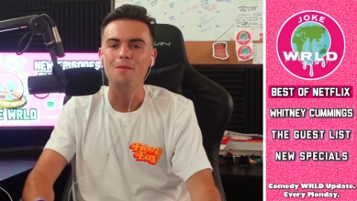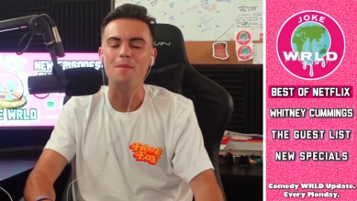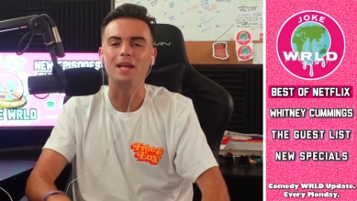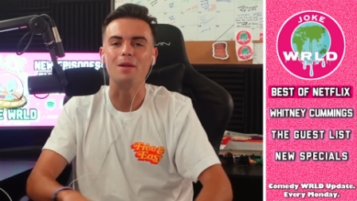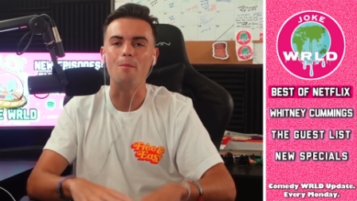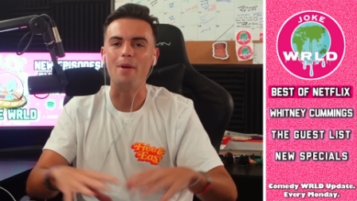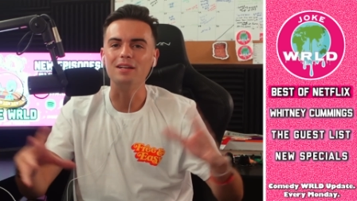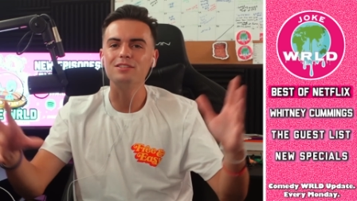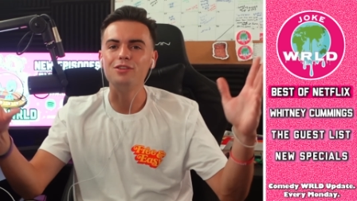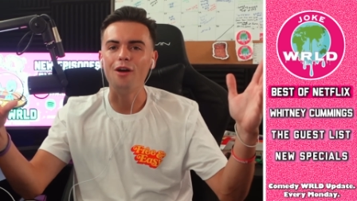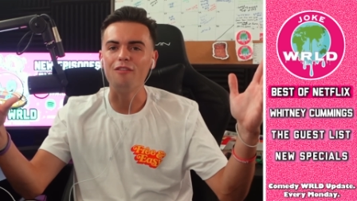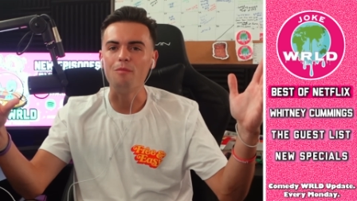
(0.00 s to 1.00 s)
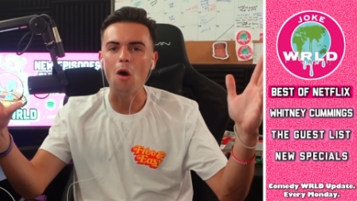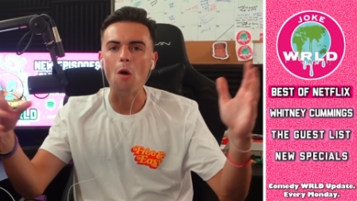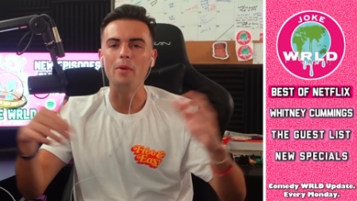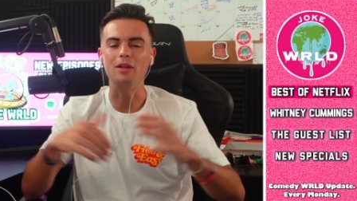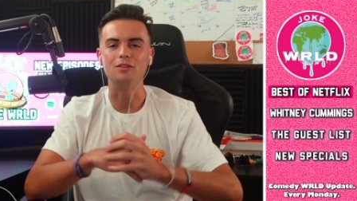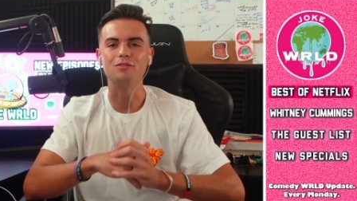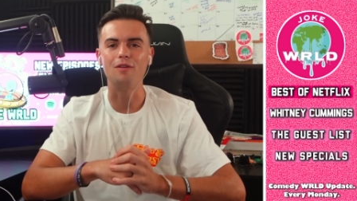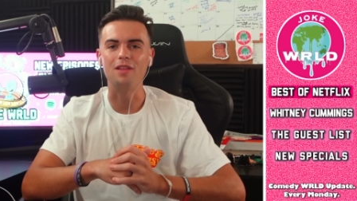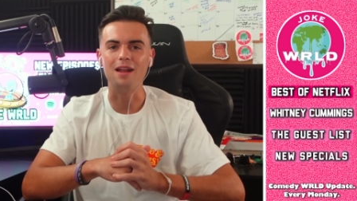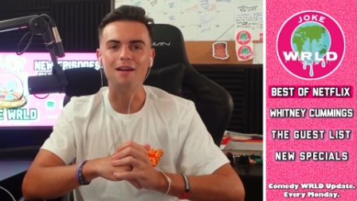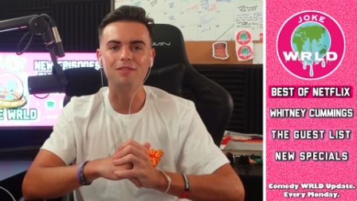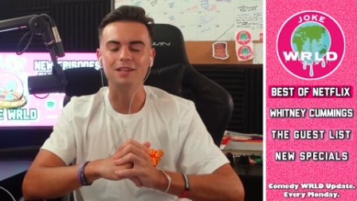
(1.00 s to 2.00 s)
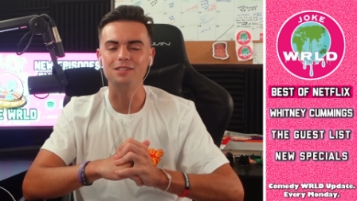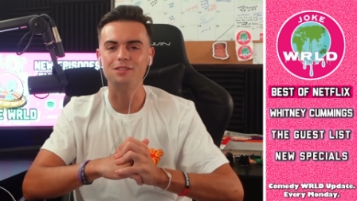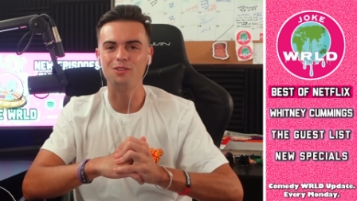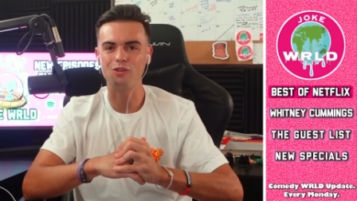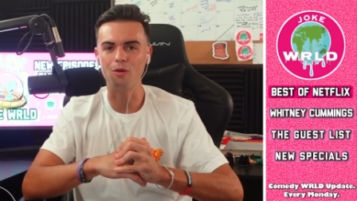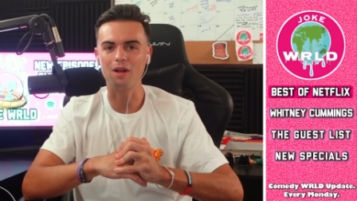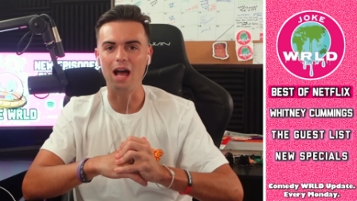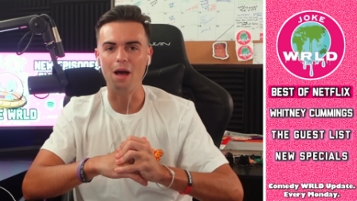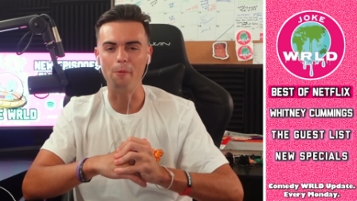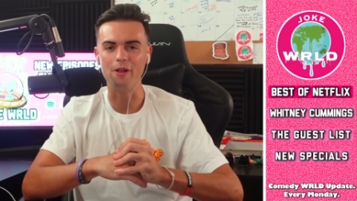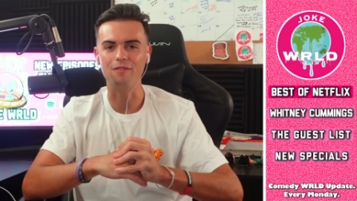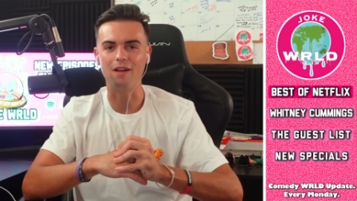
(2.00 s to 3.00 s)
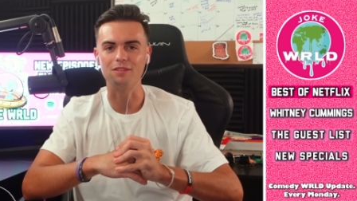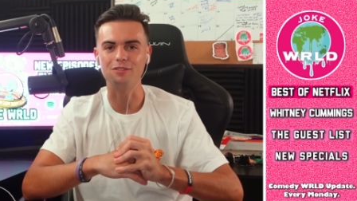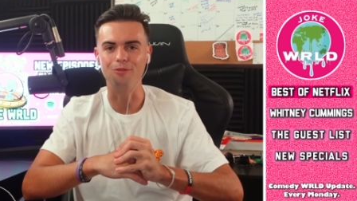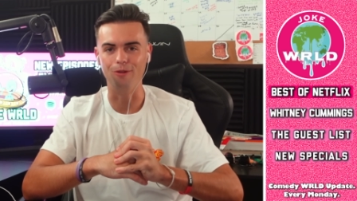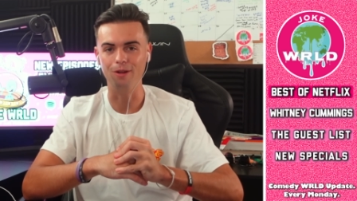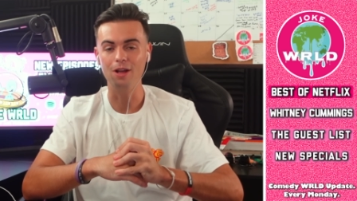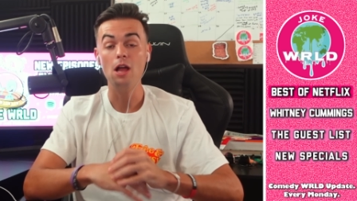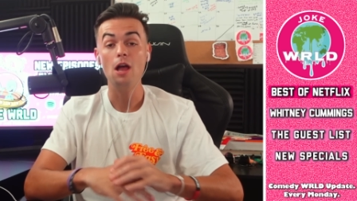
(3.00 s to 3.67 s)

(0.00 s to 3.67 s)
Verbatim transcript: making best of moments for the Netflix is a Joke Comedy Festival.